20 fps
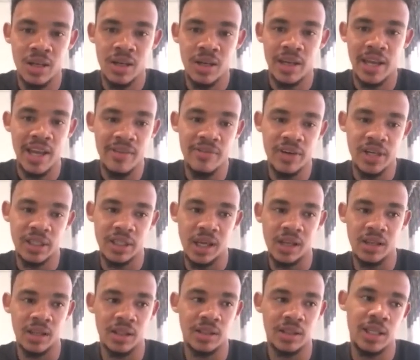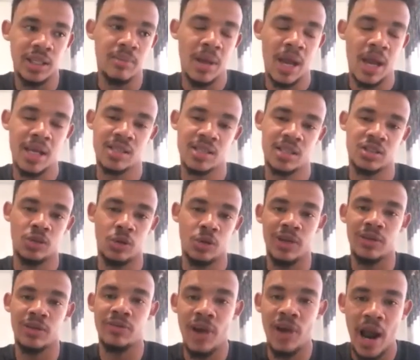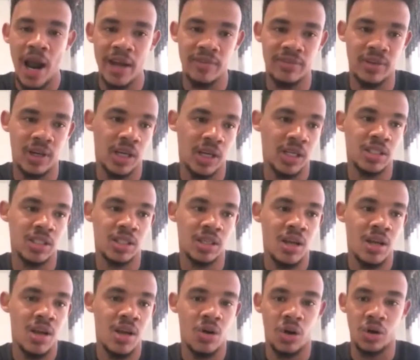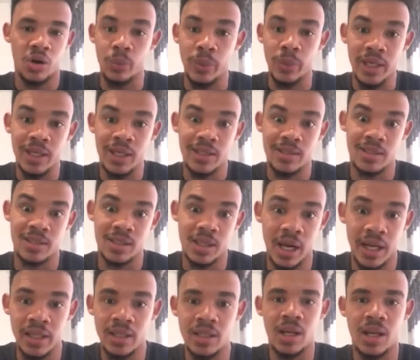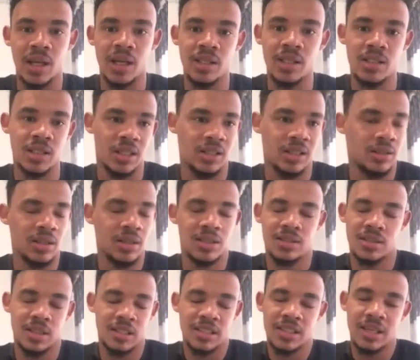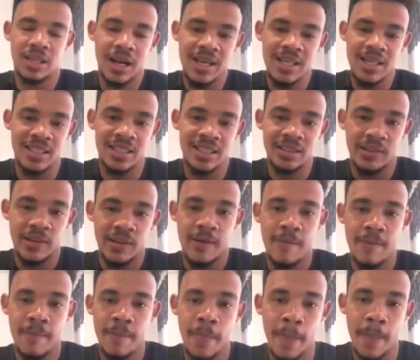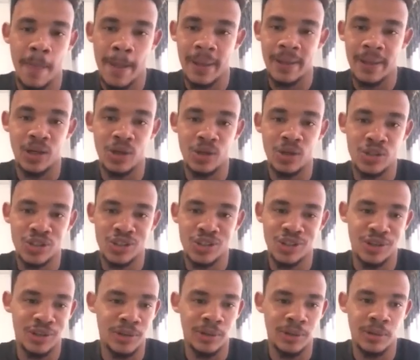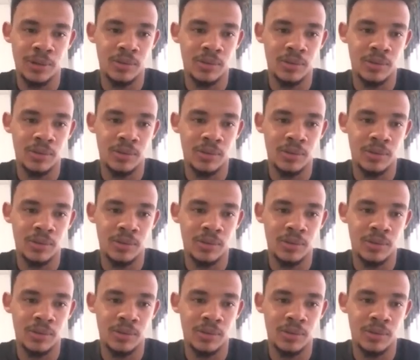every day the team has us doing 5Ks on weekends, it's 8Ks, and it's, it's crazy. You know, yeah. so